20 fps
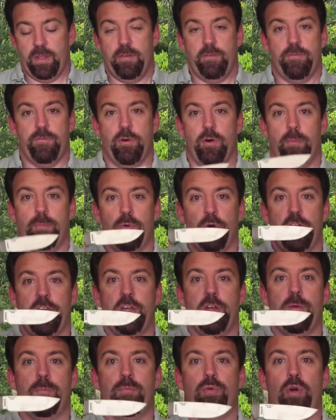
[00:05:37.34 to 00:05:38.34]
for a pretty
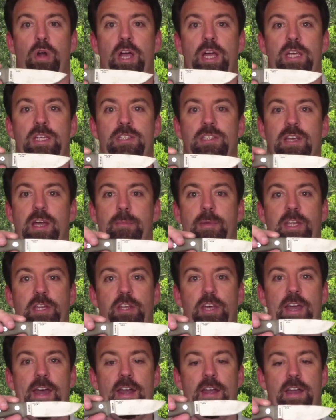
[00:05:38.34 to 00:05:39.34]
good price, I mean,
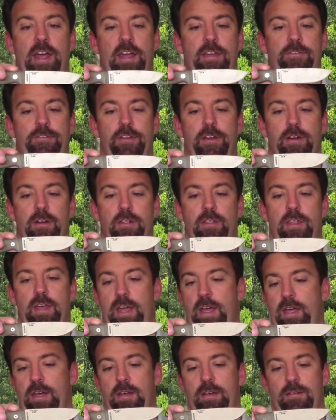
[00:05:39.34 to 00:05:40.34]
you got a knife here
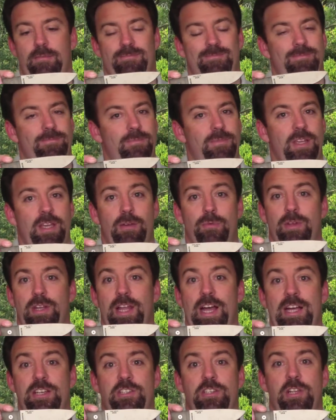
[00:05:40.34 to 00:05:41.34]
that it would
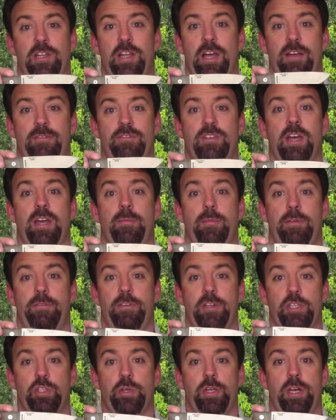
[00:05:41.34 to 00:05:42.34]
last you a lifetime
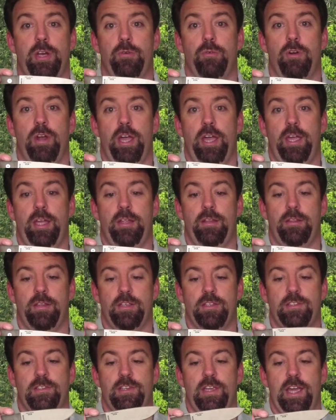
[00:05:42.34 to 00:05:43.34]
if you treat it right.
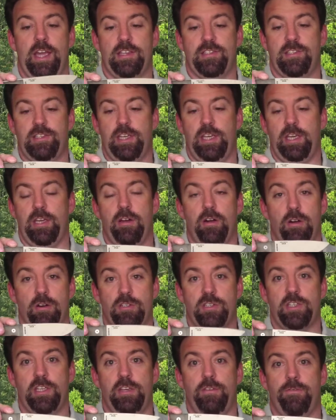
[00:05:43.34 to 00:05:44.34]
This ESEE
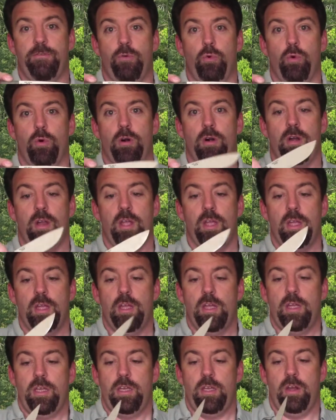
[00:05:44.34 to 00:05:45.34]
RC4,
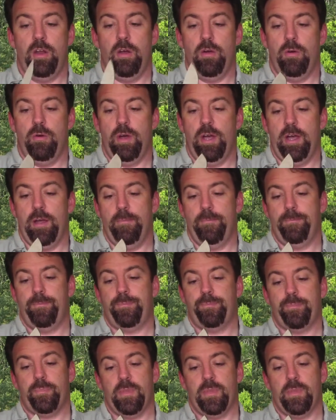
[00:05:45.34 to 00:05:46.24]
you know, um,